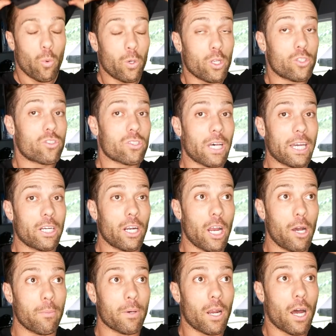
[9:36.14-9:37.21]
when you slide your
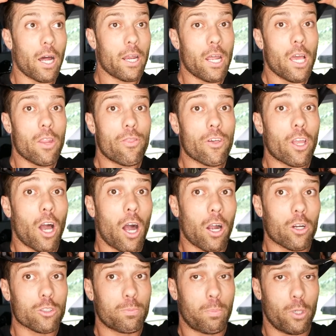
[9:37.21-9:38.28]
helmet on, the
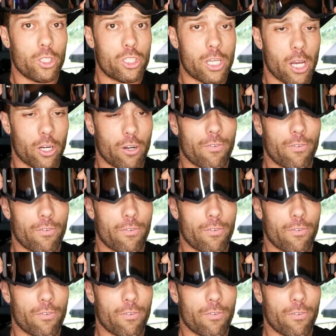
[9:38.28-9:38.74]
goggles push down